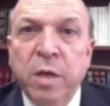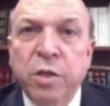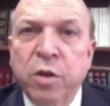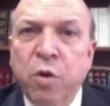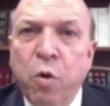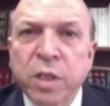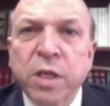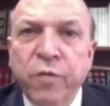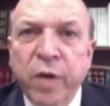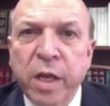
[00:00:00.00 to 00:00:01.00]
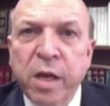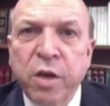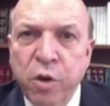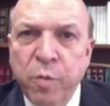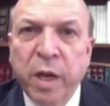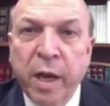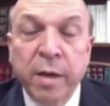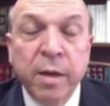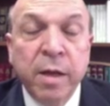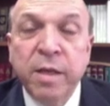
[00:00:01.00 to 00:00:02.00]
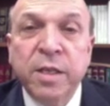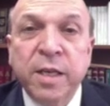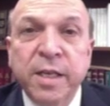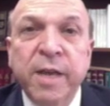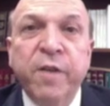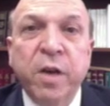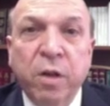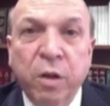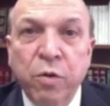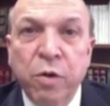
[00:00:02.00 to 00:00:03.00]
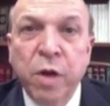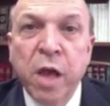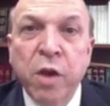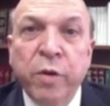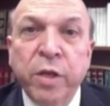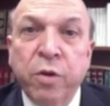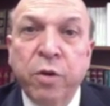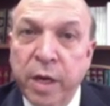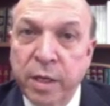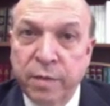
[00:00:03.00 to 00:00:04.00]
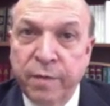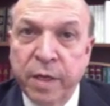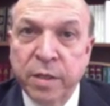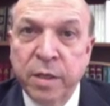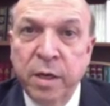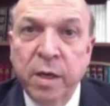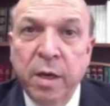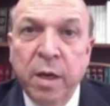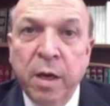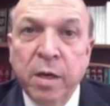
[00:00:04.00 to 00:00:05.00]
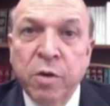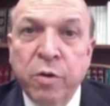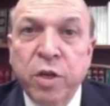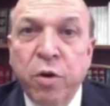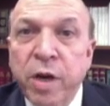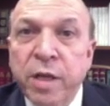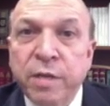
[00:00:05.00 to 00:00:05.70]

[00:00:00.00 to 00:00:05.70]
So the cost can really accumulate. And this doesn't even include your attorney's fees. Your attorney's